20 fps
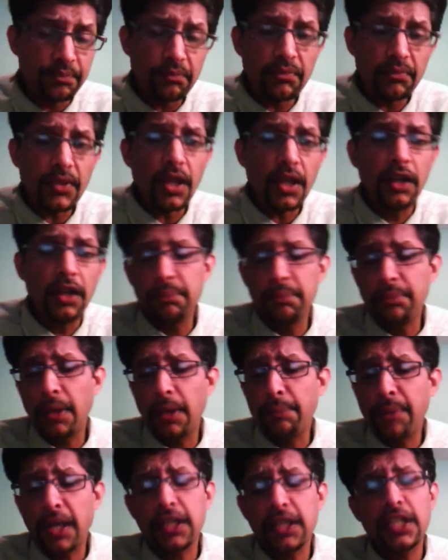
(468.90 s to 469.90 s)

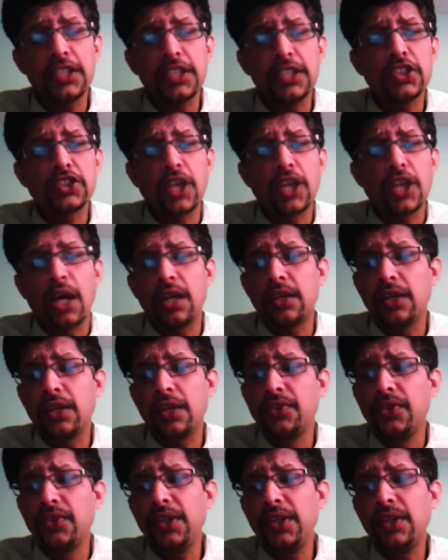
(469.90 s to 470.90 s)
Bangladesh are in
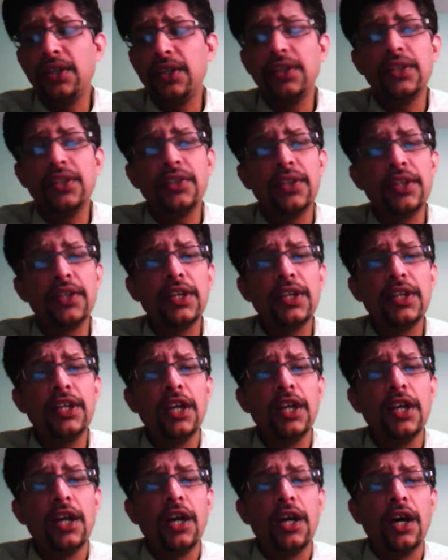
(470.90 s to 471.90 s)
really
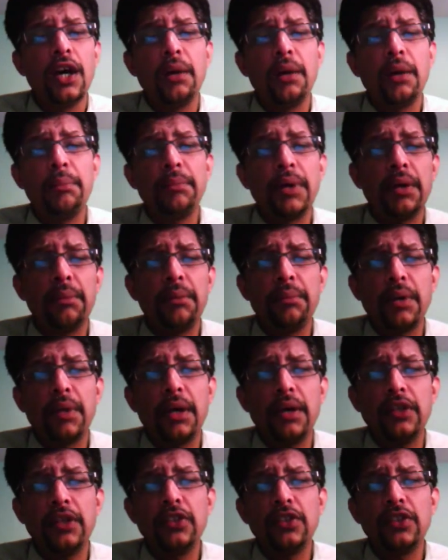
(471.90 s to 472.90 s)

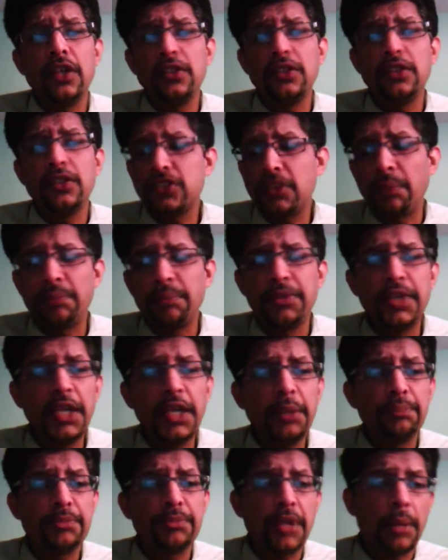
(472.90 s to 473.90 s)
in some
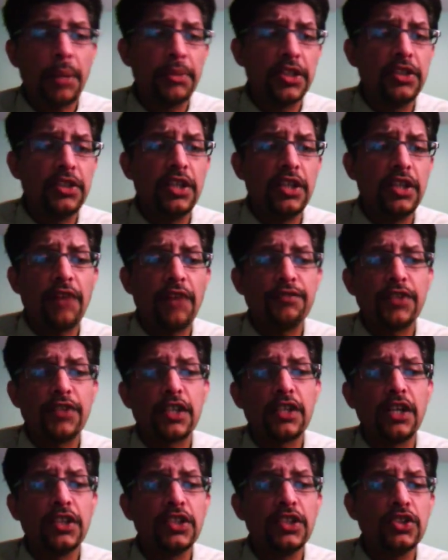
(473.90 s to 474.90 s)
deep trouble here after
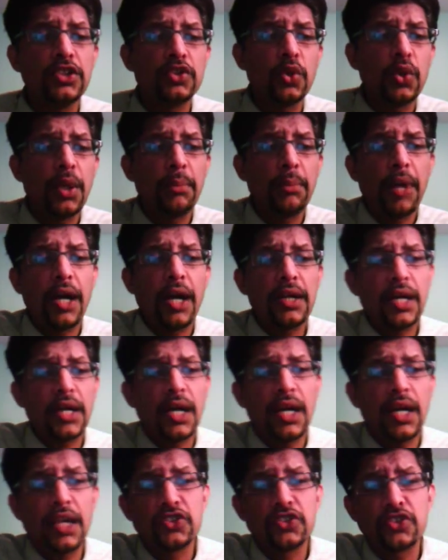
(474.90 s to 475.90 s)
Kagiso
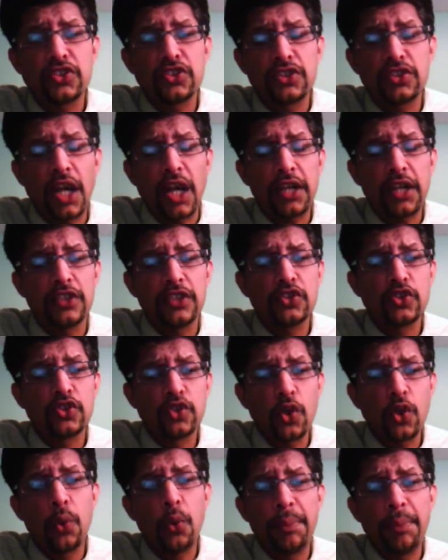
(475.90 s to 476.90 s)
Rabada has struck it
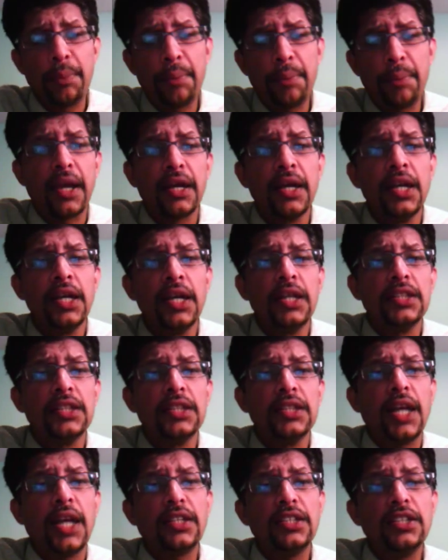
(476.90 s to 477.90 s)
so big
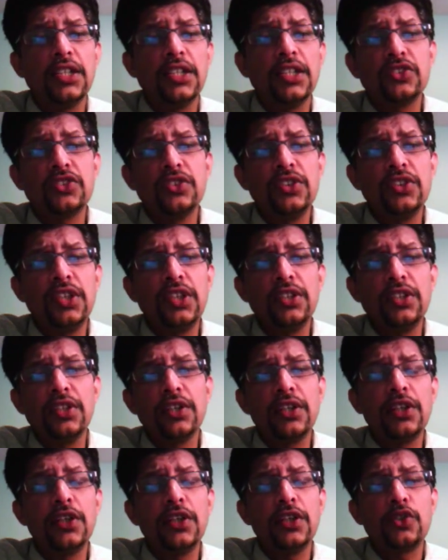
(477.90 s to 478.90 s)
that he has
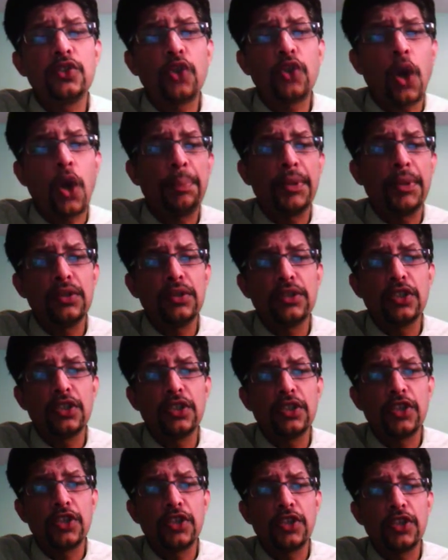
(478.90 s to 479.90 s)
really toppled the
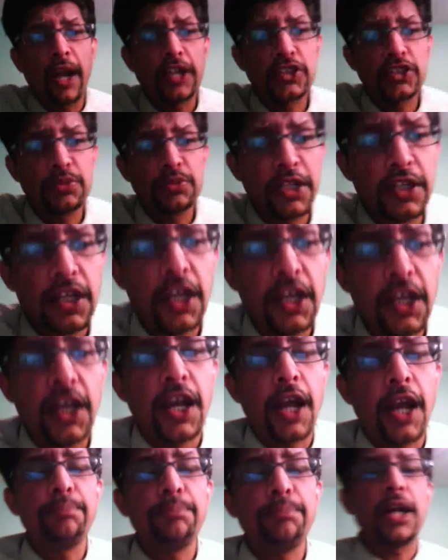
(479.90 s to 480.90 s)
3 batsmen,
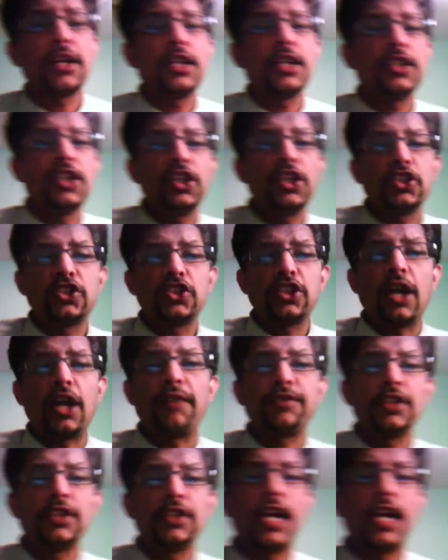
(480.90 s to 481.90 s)
and Bangladesh after that